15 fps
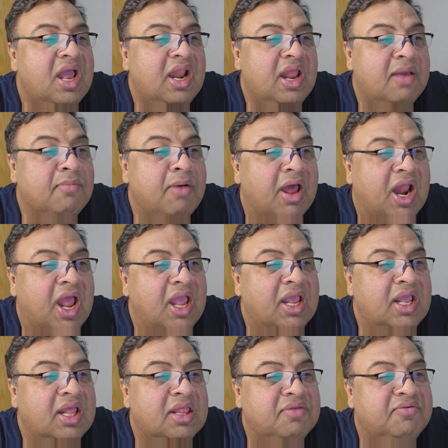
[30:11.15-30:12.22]
and
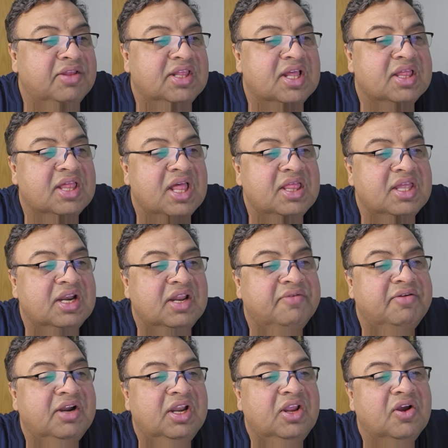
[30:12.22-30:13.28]
MRI is with the
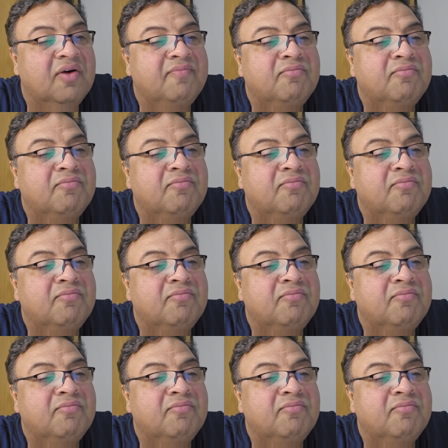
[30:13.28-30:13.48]
sensitivity